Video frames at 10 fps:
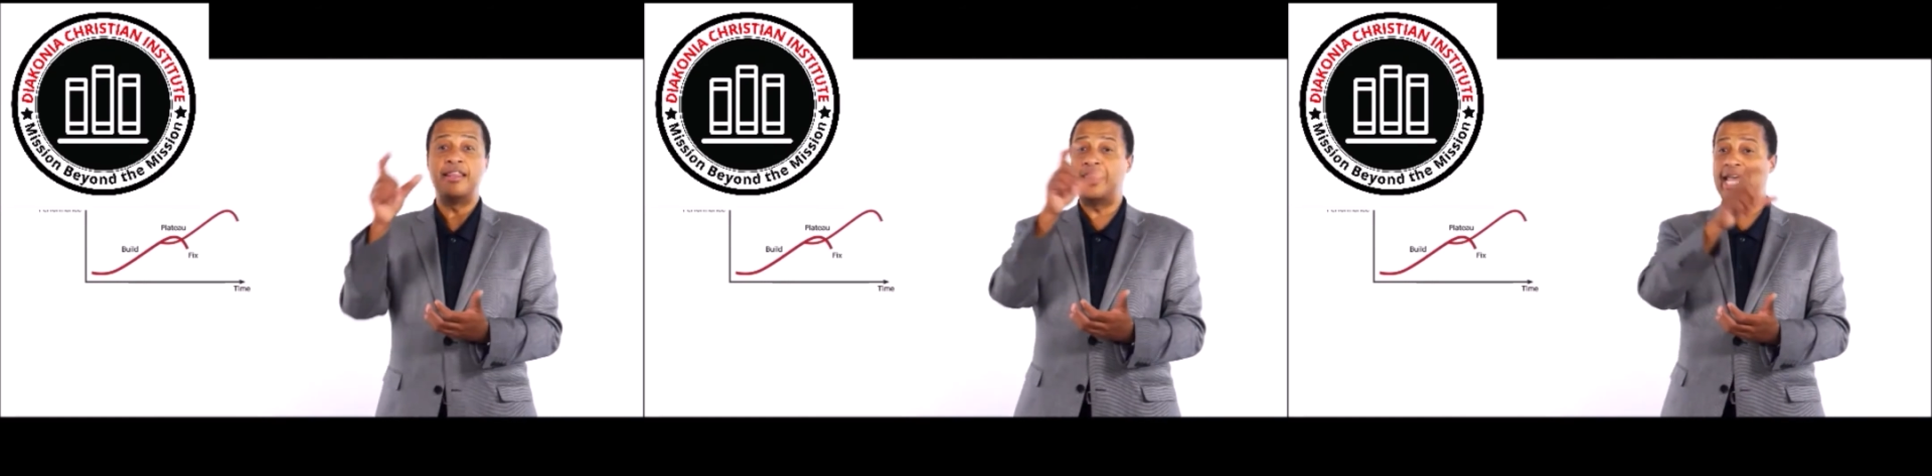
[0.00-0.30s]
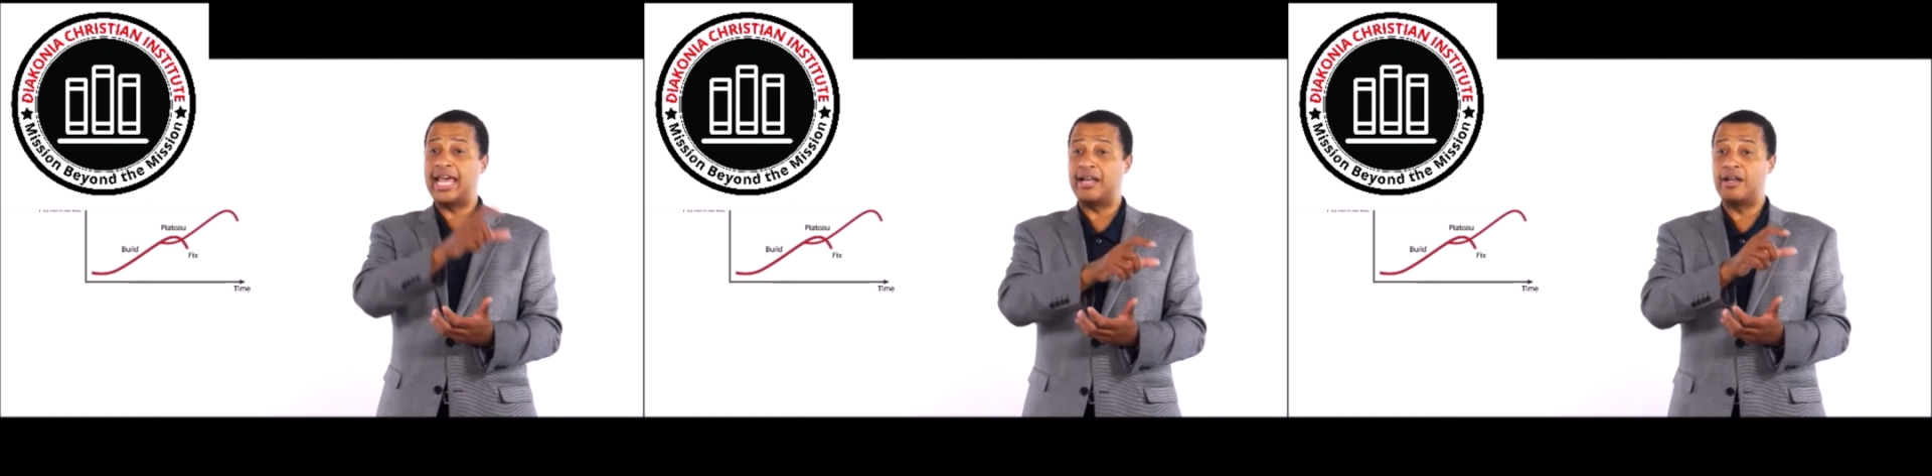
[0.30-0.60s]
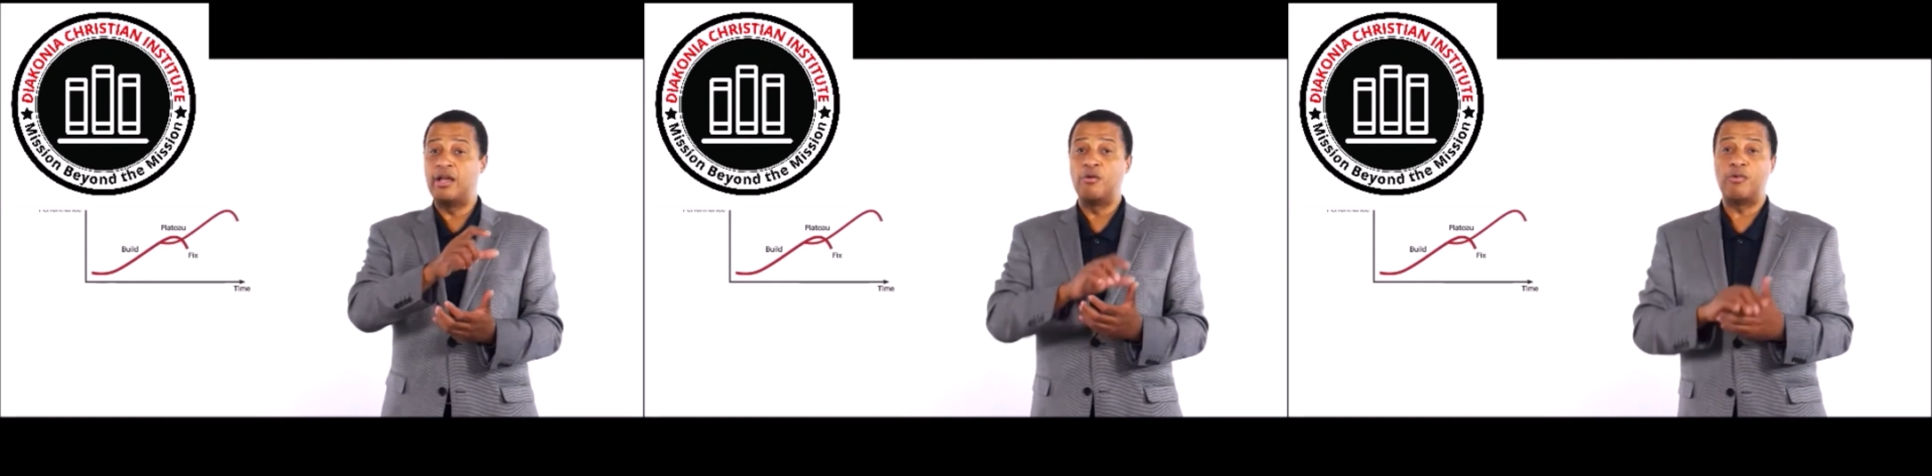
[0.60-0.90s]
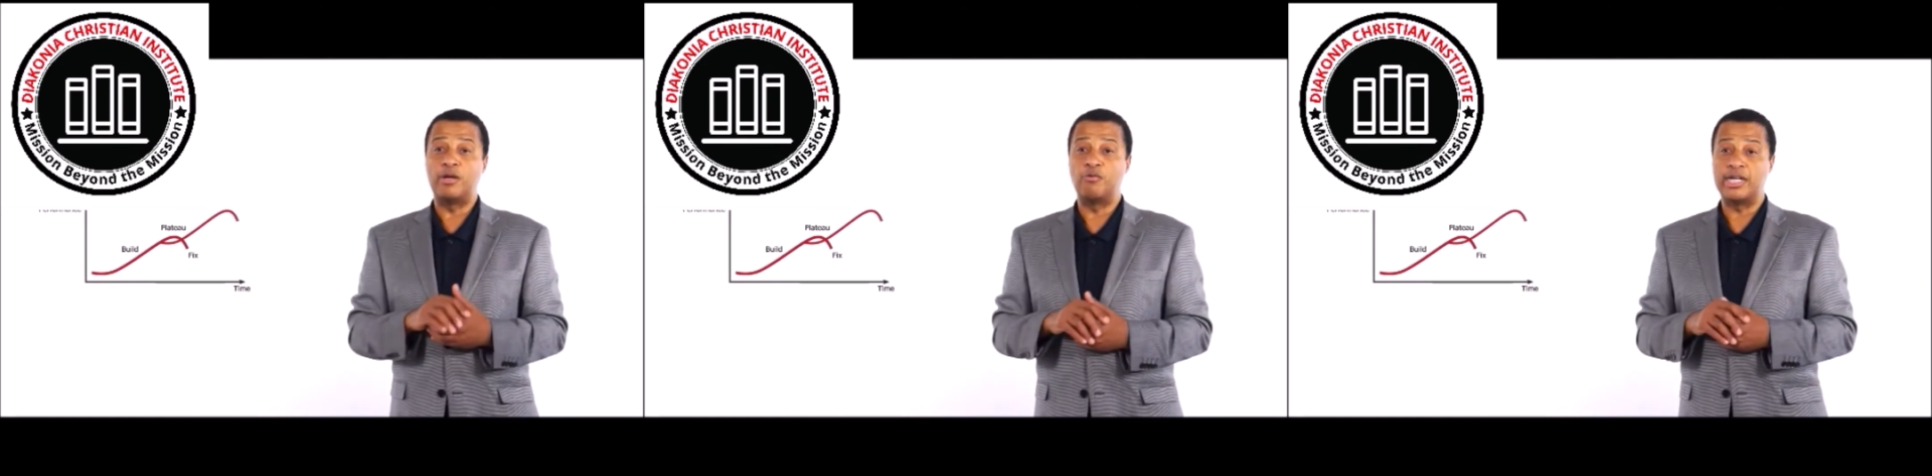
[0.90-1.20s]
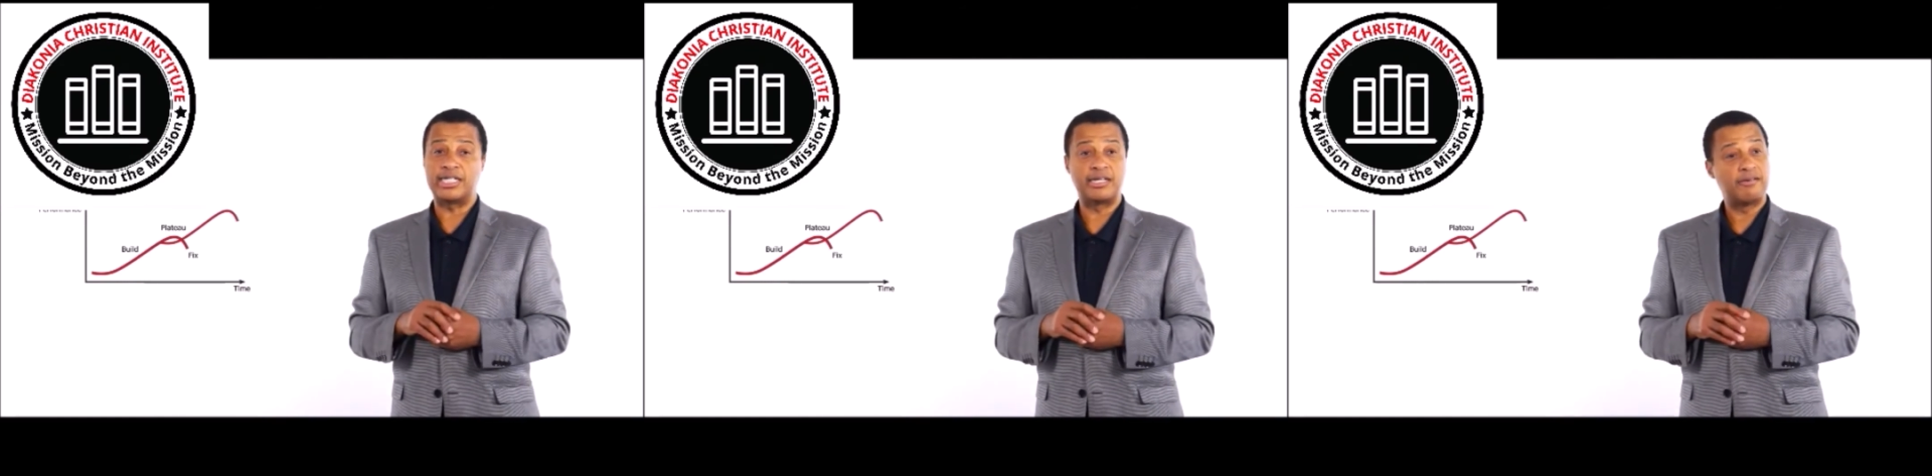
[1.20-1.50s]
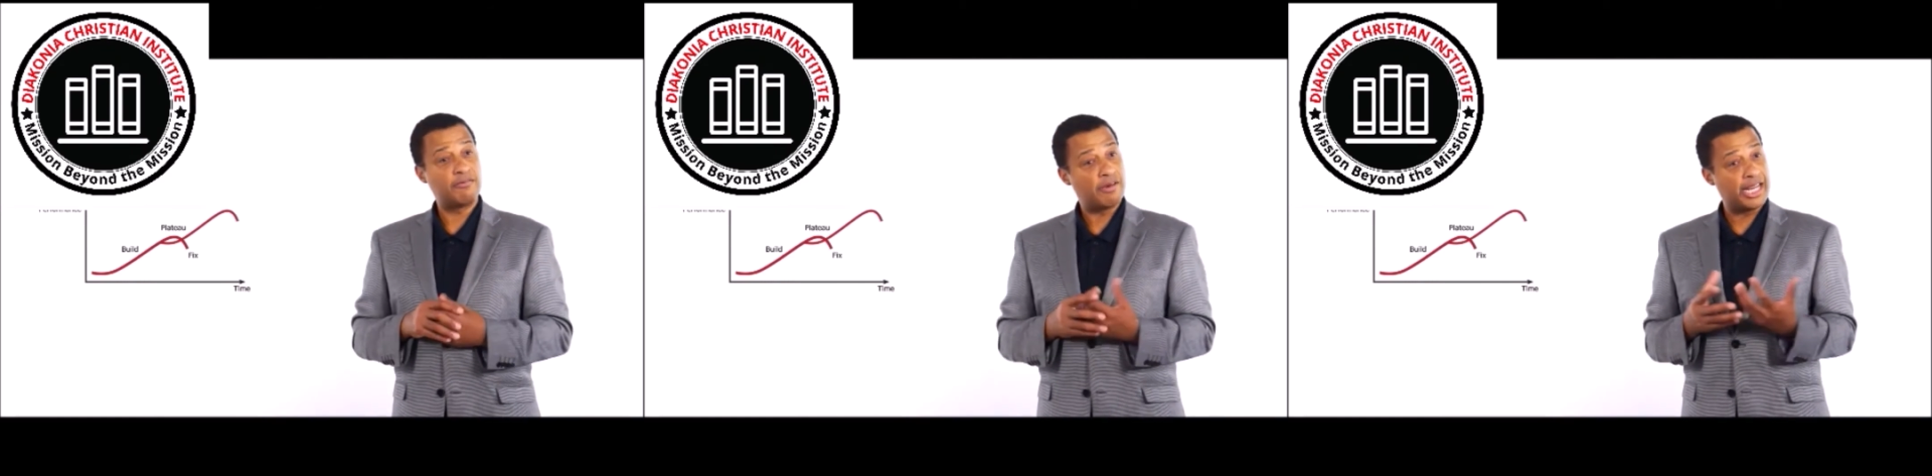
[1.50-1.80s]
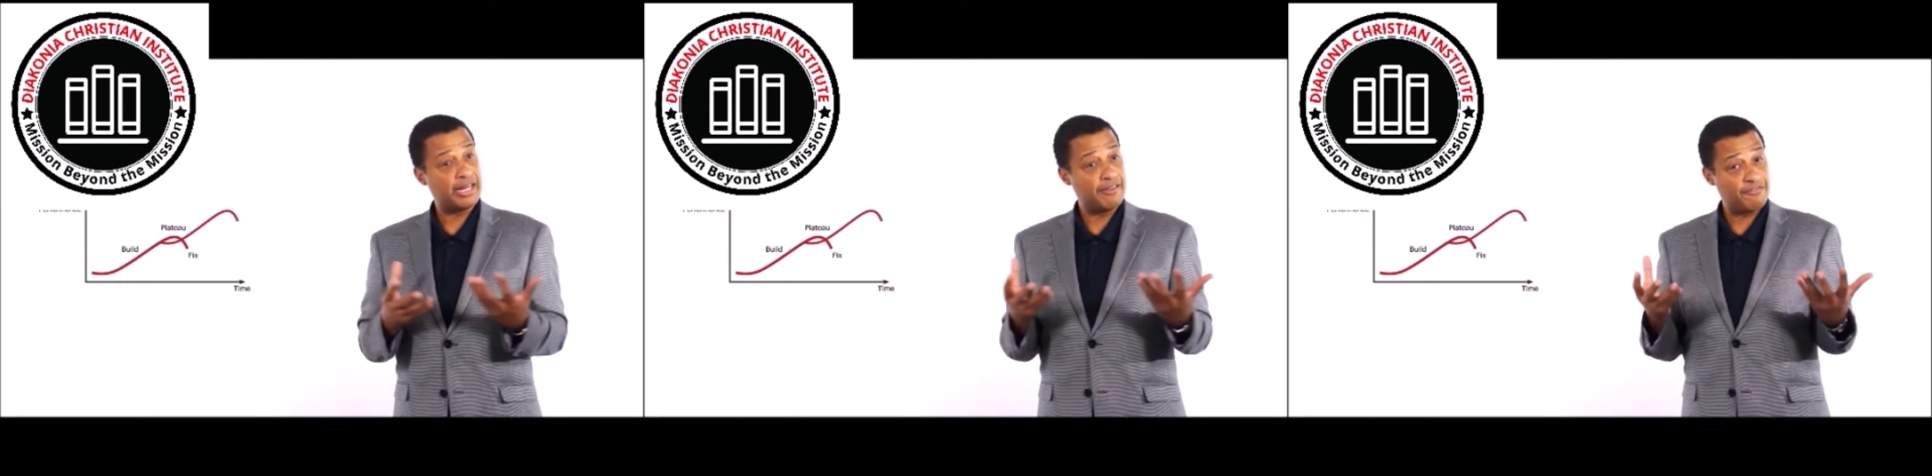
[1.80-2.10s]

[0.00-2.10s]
than when we're in the